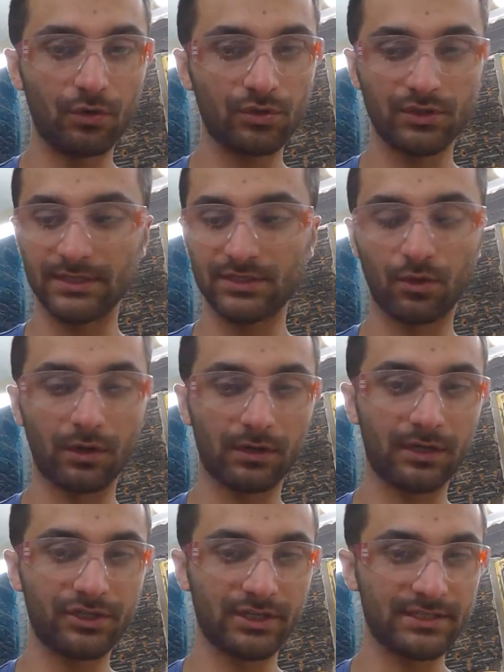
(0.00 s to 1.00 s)
torque
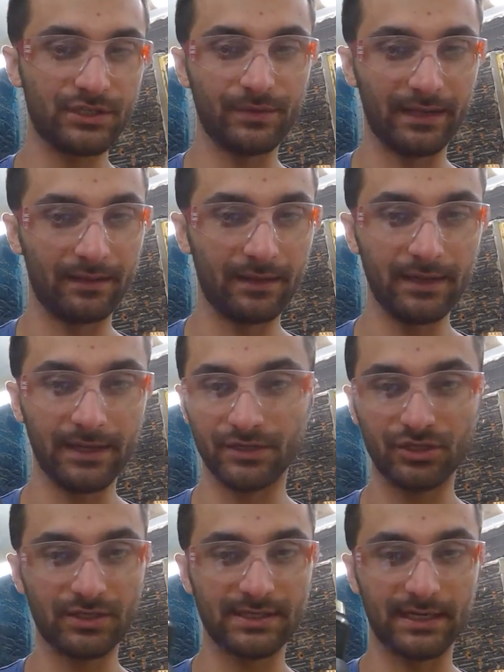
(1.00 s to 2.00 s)
clutch doesn't do anything. It's
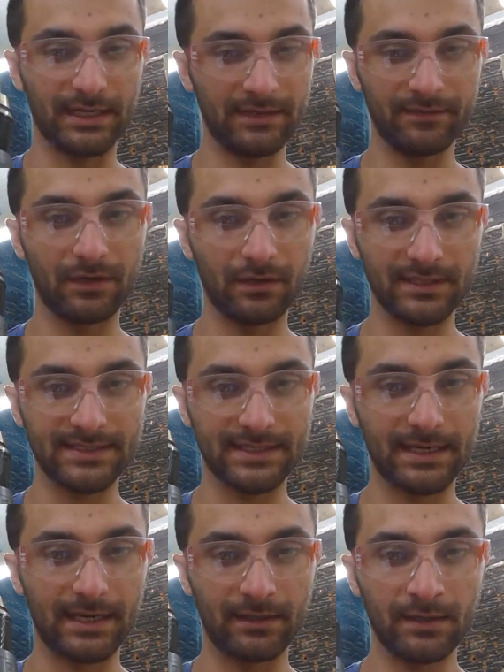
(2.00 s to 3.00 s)
just going to give it all it's got.